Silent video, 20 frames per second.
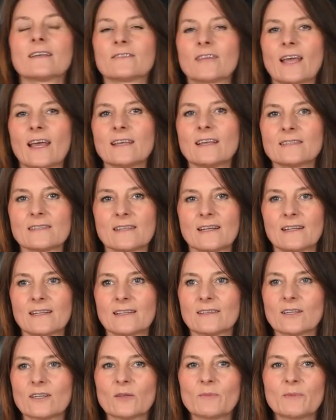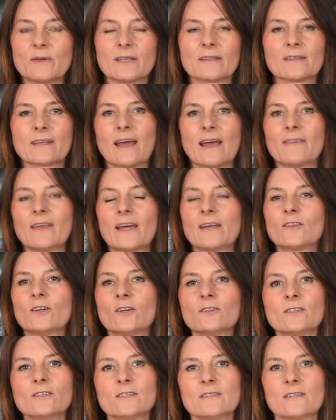taste a little bit. And I
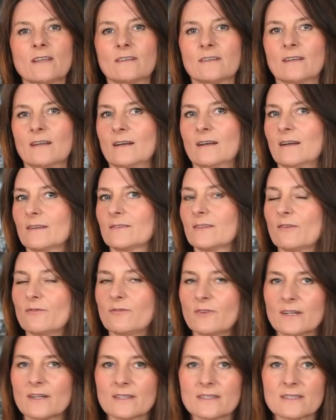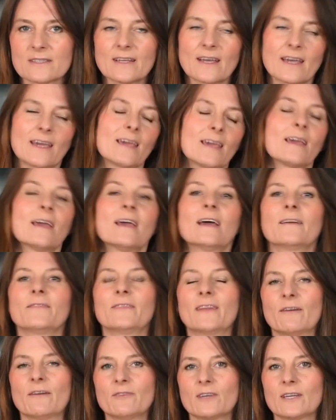noticed that the first day
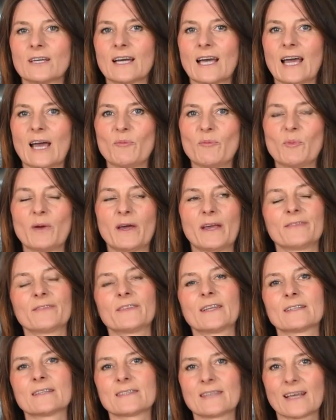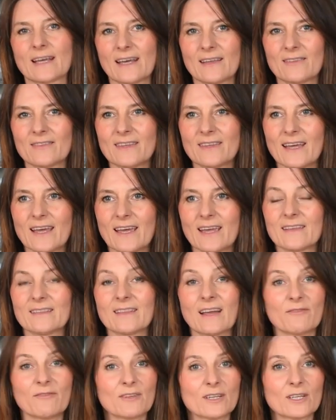nothing happened, the second day
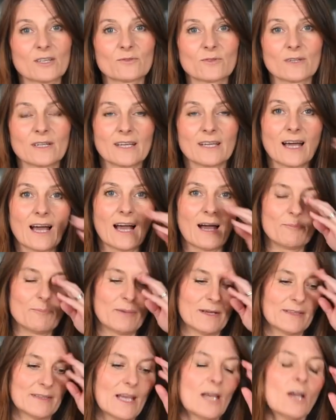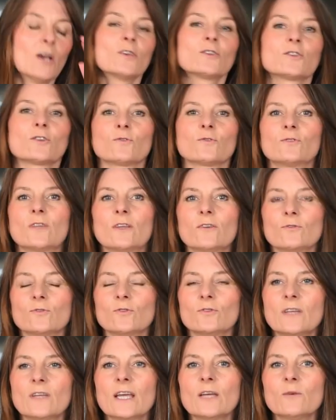nothing really happened. So
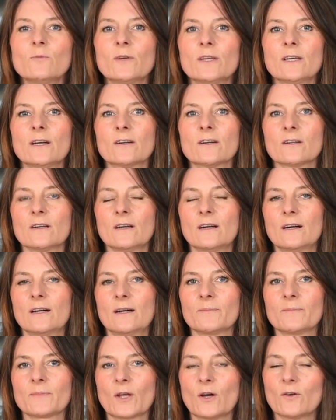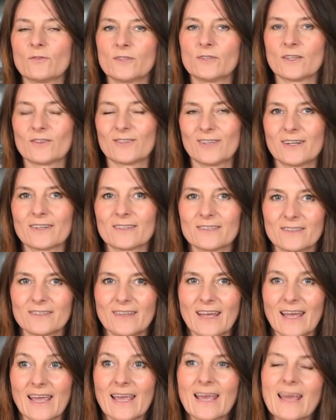today we are on the third
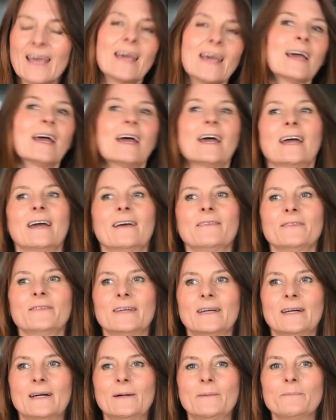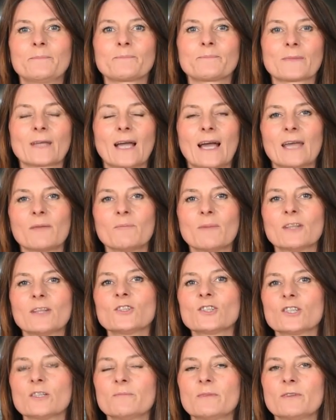day, and I
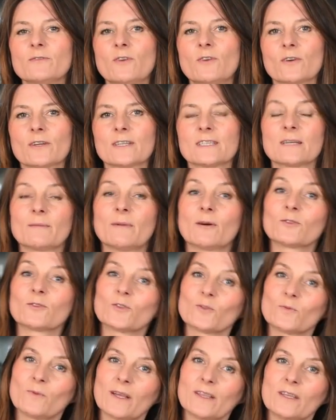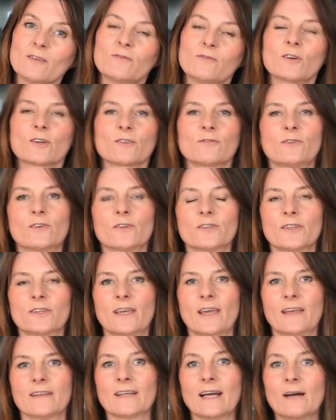mentioned before it's about
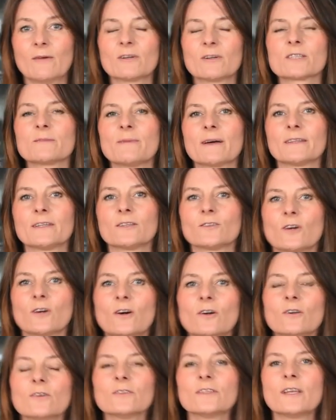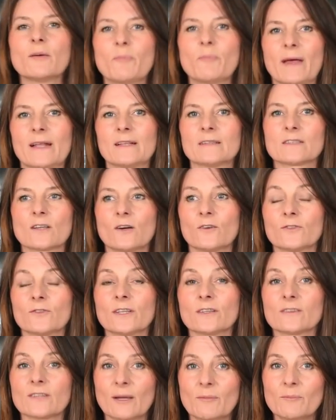24-48 hours, but it all depends on
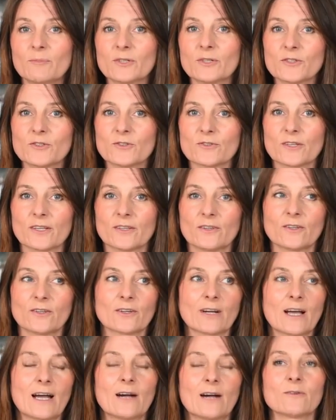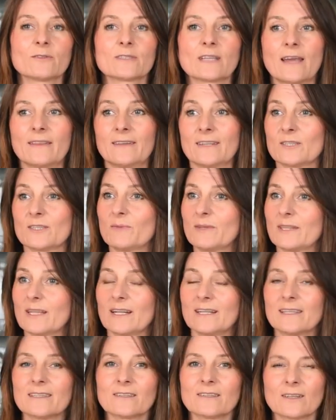the temperature in your house, and it's been
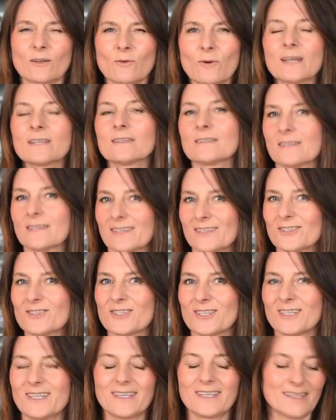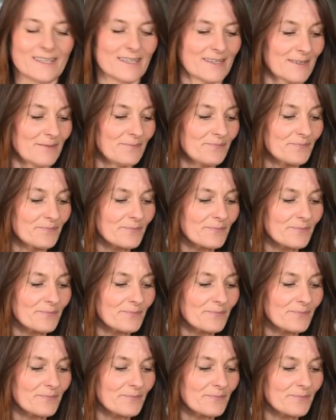a little quite chilly here.